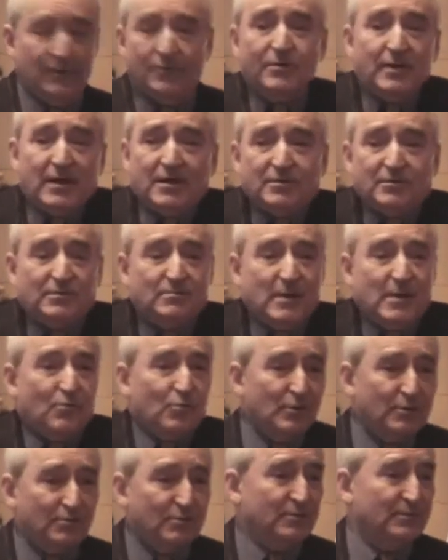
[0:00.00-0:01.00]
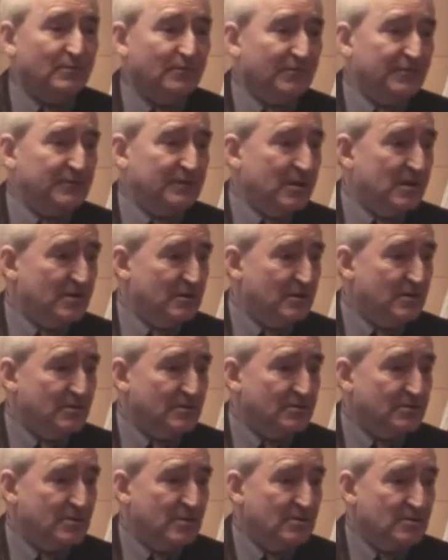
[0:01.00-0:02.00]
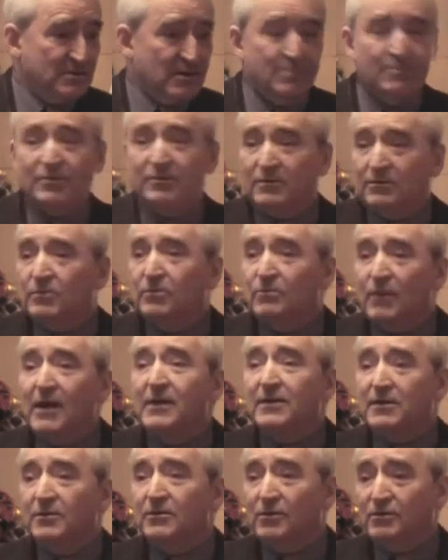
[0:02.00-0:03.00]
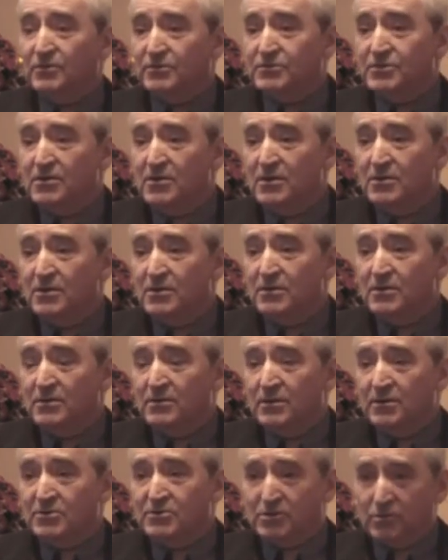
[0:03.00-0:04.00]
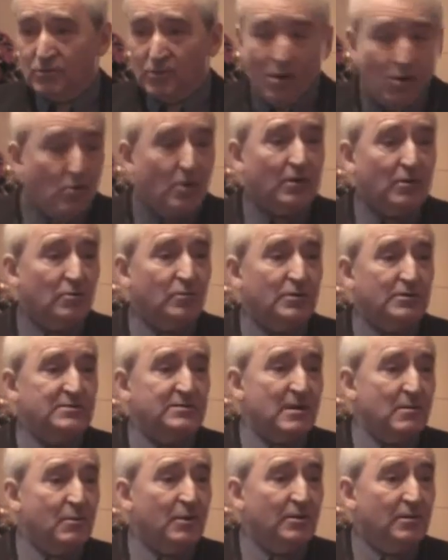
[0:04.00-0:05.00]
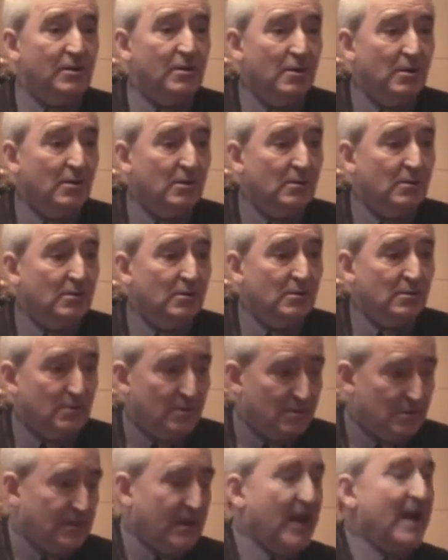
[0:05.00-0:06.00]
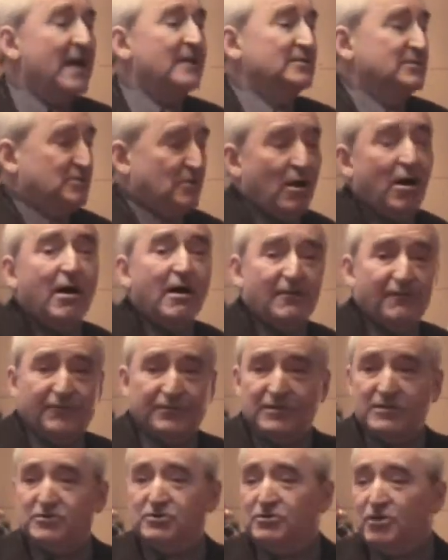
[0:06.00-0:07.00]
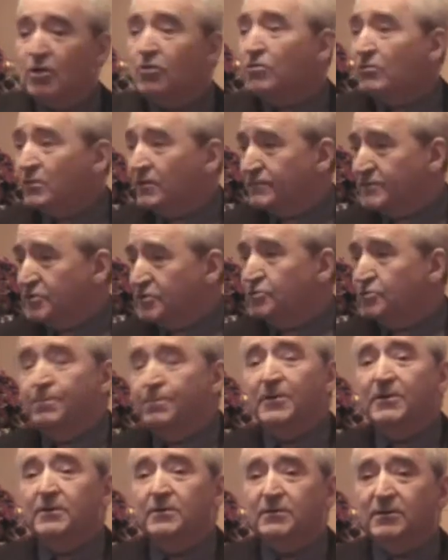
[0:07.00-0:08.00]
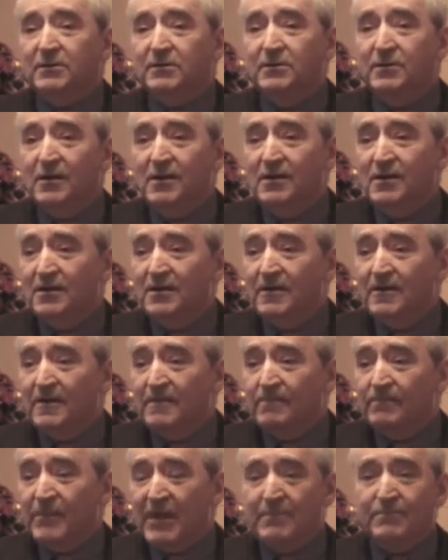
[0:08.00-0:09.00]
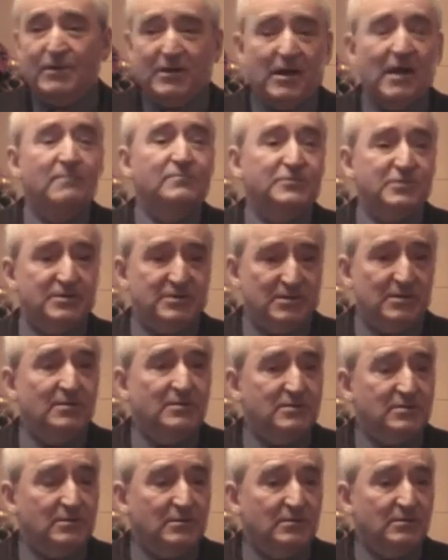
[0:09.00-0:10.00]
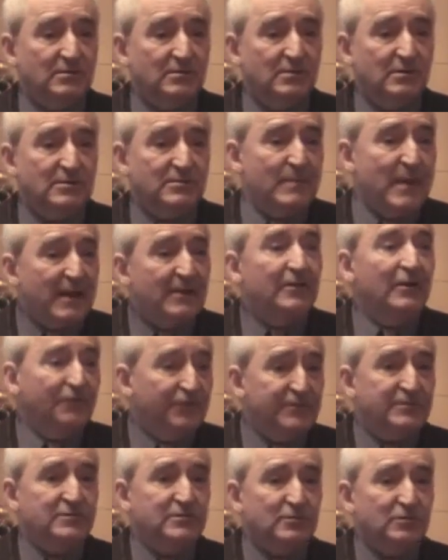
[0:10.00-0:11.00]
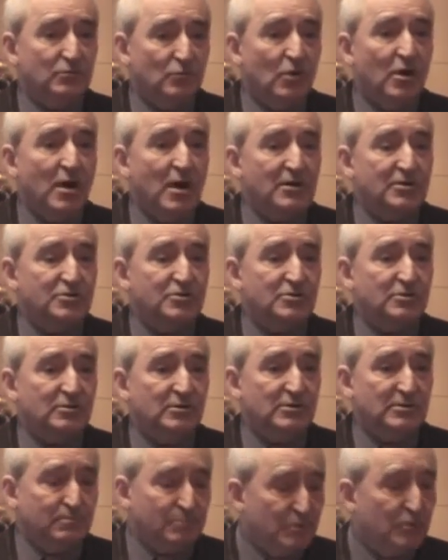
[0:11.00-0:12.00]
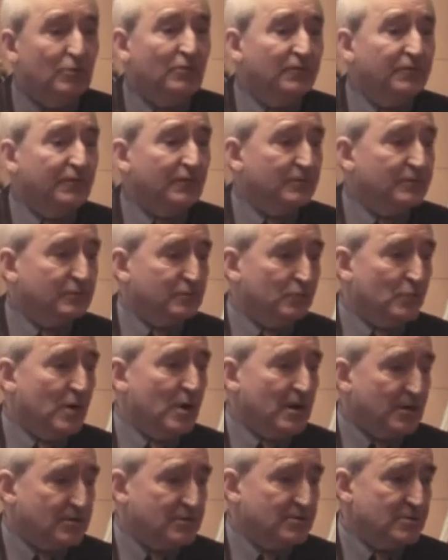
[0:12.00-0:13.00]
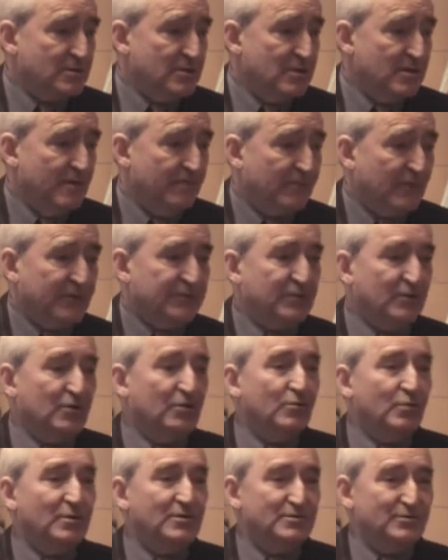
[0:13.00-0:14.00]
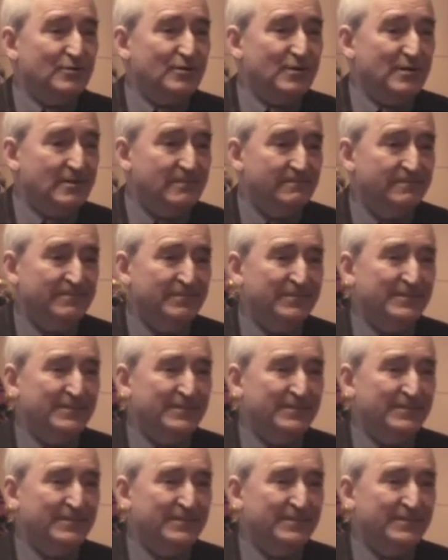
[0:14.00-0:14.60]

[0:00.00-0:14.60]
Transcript: I don't hate them. I worked with them for 10 years. Some of them are my heroes. It's heroic when someone casts off this yoke of stupidity and becomes a citizen. It's magnificent to watch. It's beautiful to watch. I'll tell you a quick story.